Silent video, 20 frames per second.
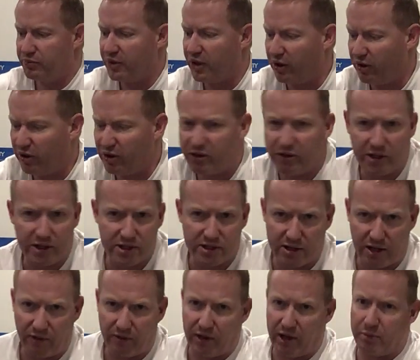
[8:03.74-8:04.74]
A lot of these
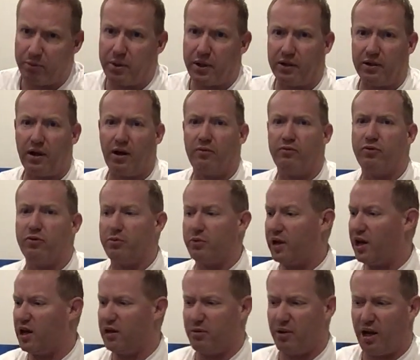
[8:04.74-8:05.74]
stuff get picked up from
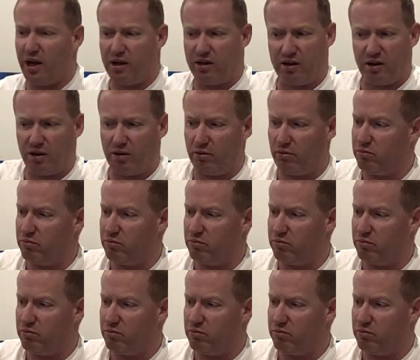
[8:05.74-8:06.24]
Kmart, and